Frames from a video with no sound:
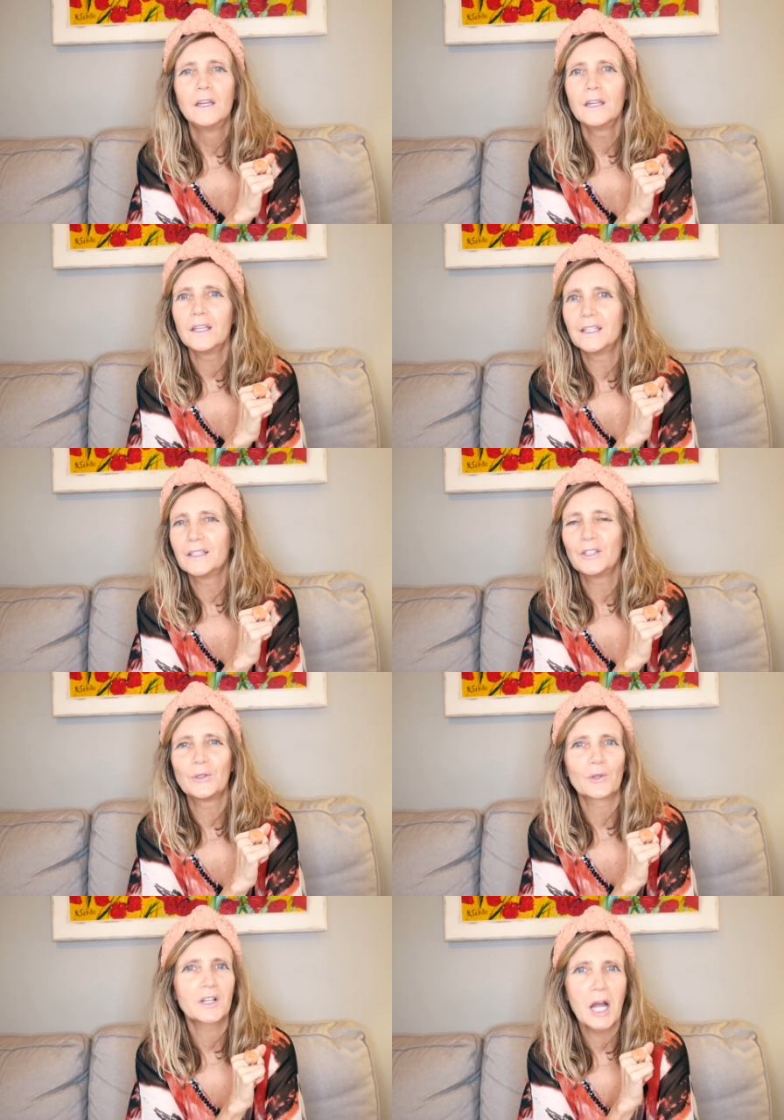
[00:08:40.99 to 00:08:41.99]
in
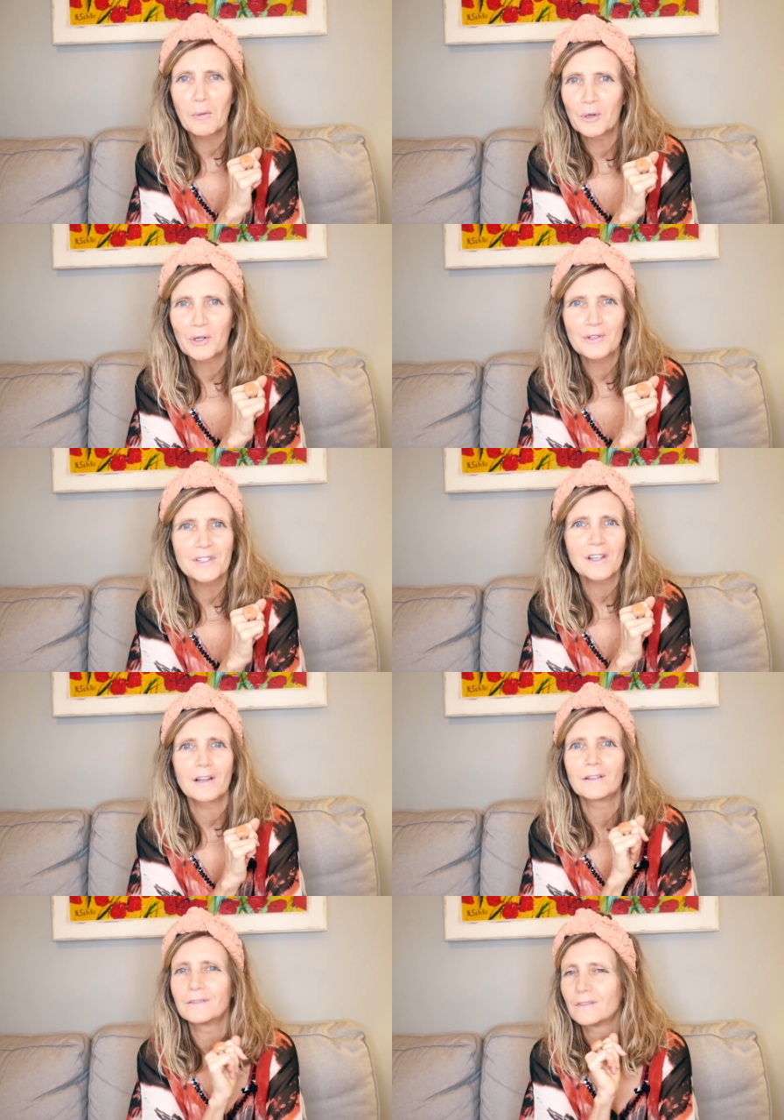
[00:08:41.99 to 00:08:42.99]
your cupboards,
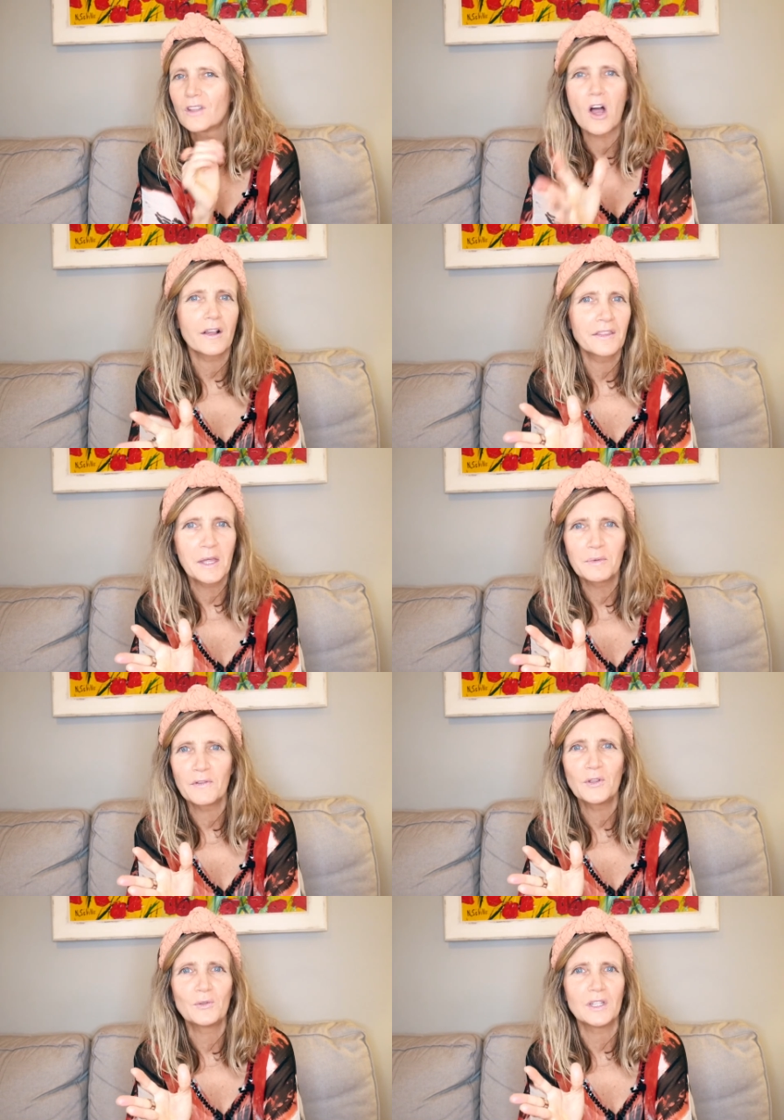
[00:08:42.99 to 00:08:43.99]
lock them
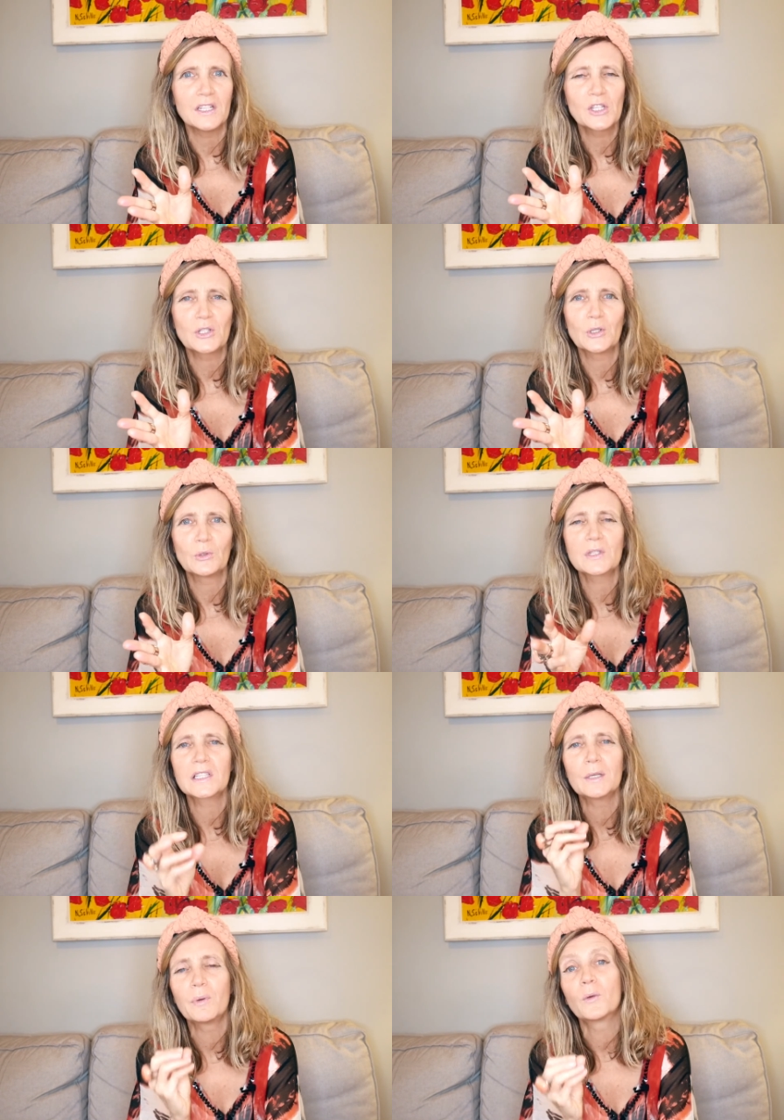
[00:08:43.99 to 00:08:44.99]
if you need to.
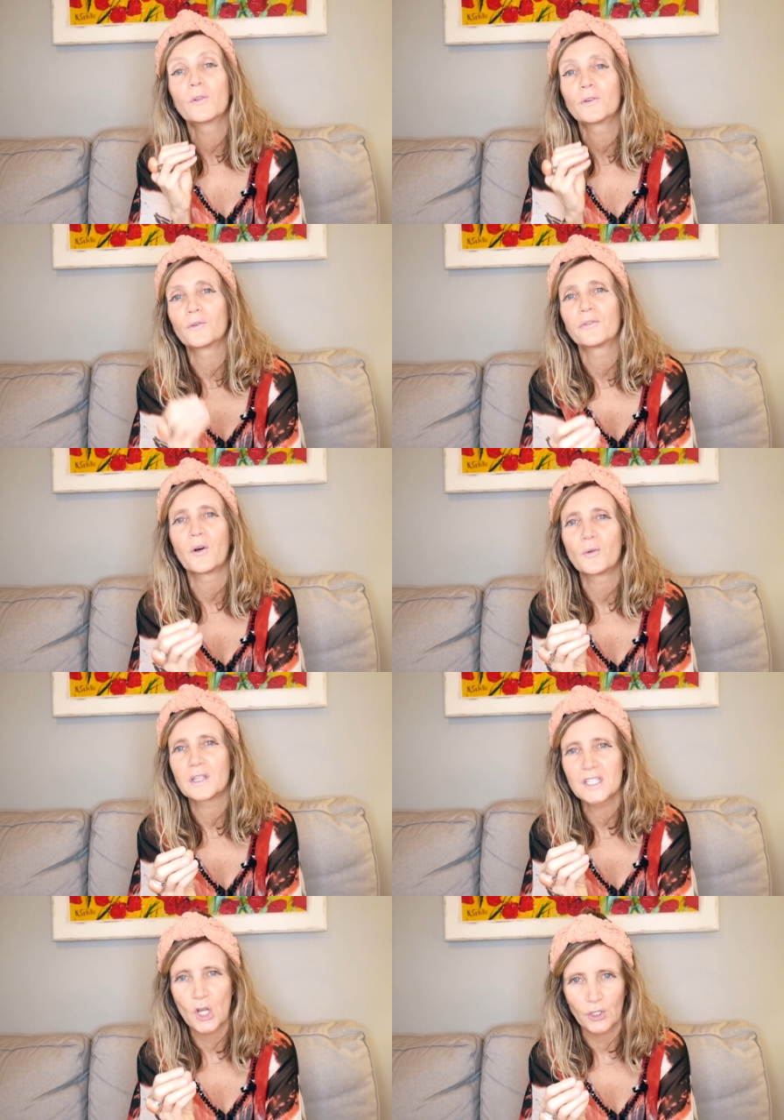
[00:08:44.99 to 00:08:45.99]
Sleeping with your phone
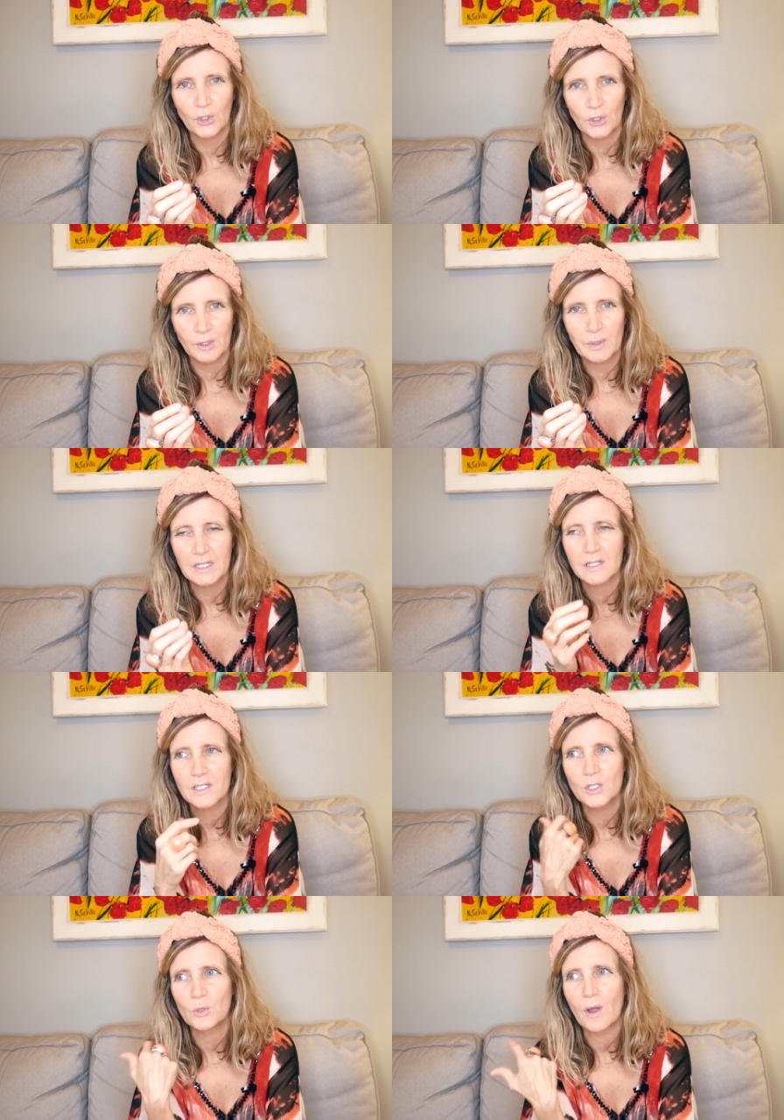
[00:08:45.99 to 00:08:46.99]
is not good
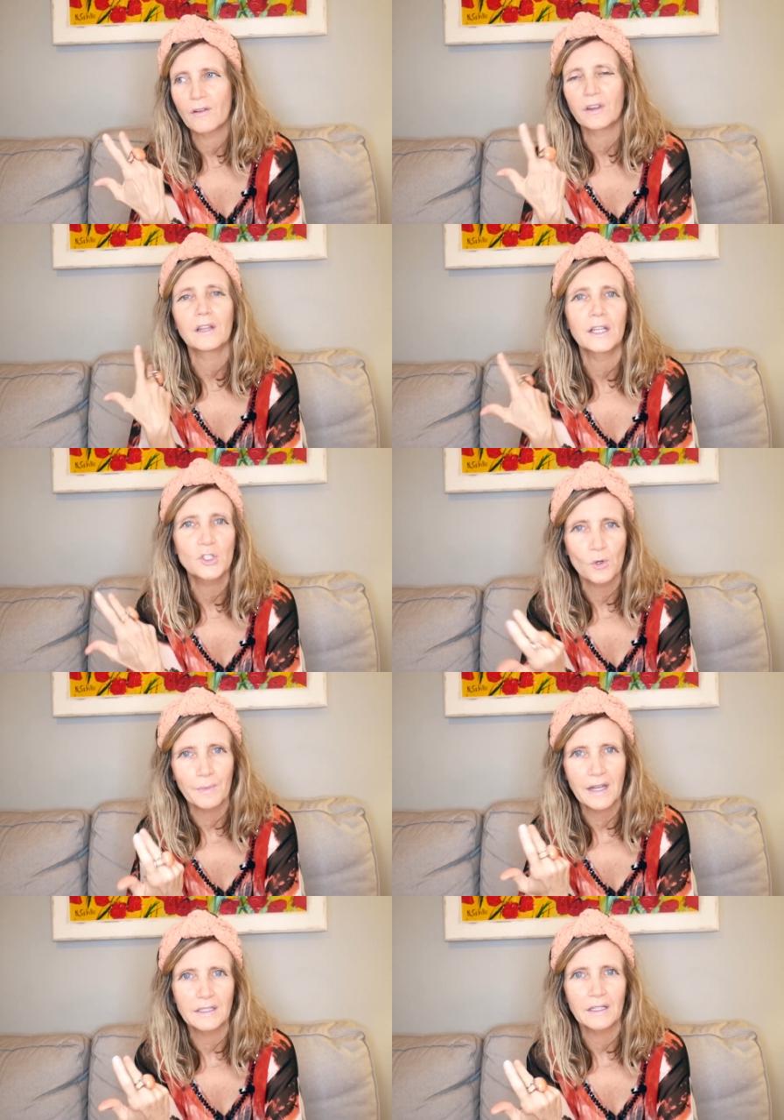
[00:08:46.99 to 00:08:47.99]
because you have
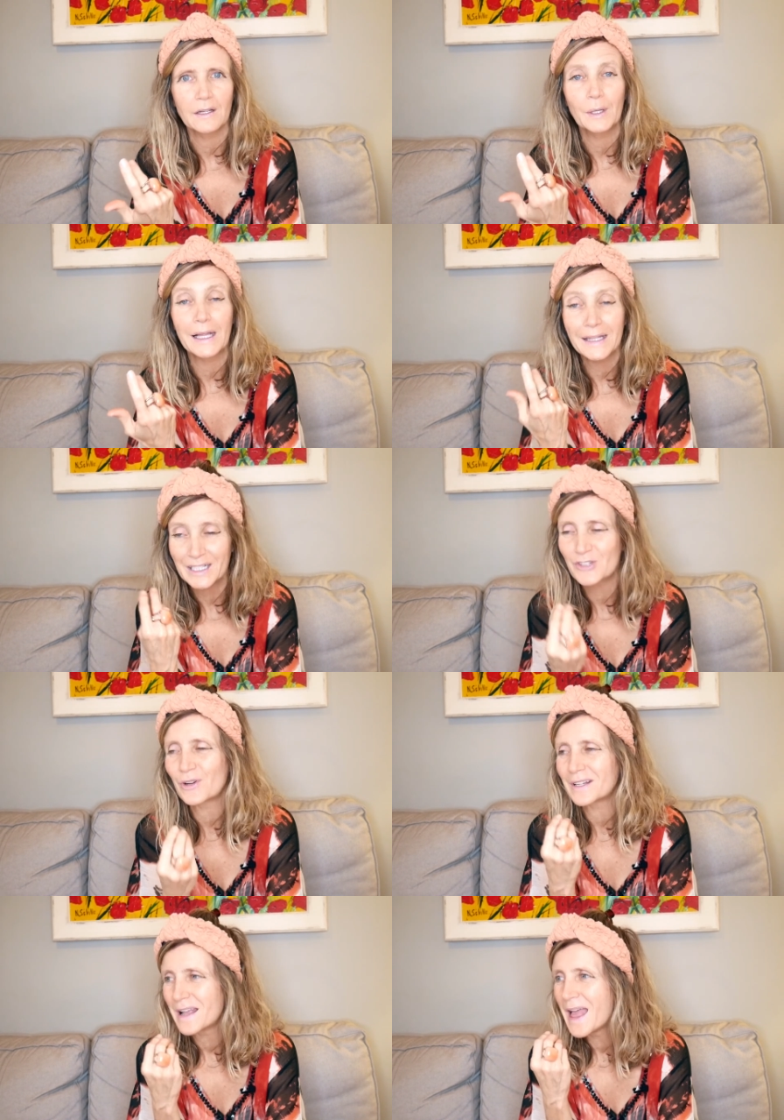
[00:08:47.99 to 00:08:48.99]
electromagnetic, uh,
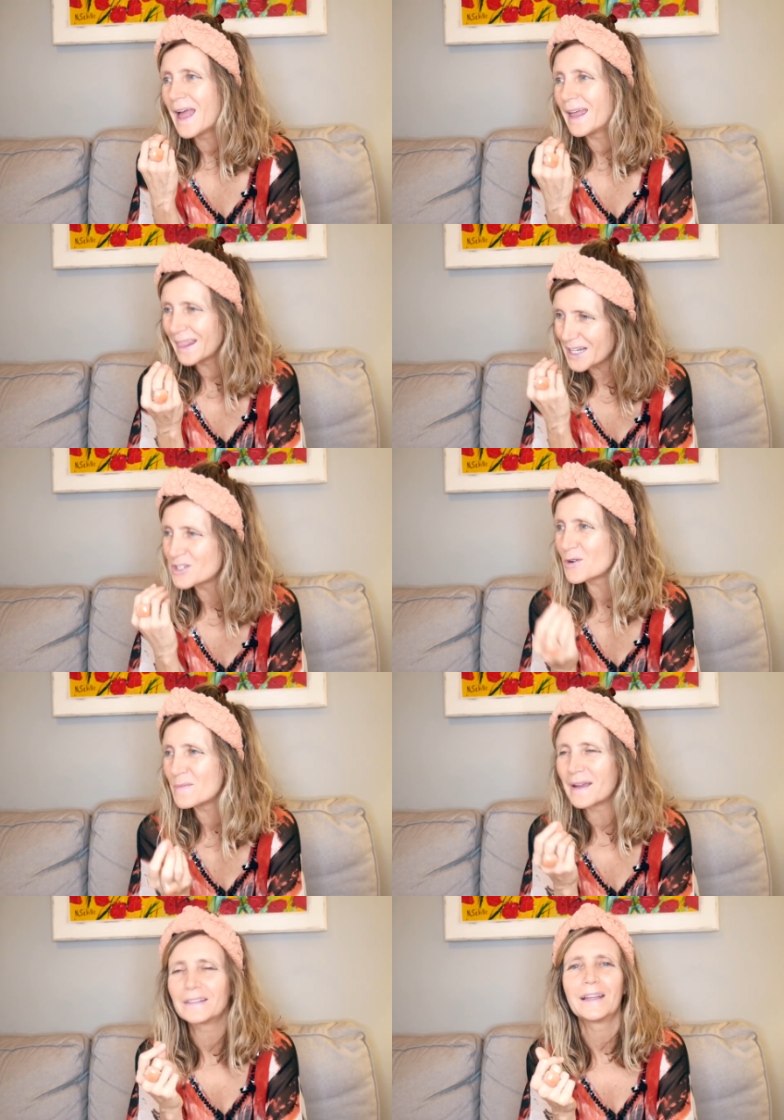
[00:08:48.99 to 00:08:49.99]
electric,
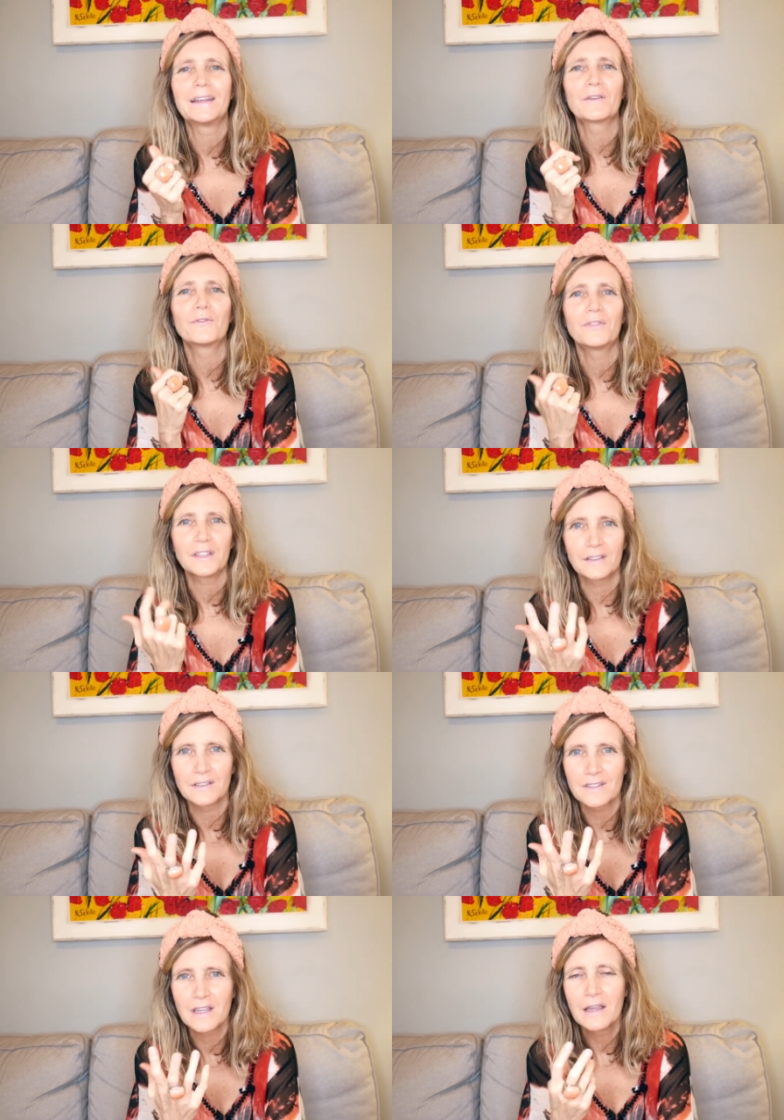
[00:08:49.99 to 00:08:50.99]
electromagnetic fields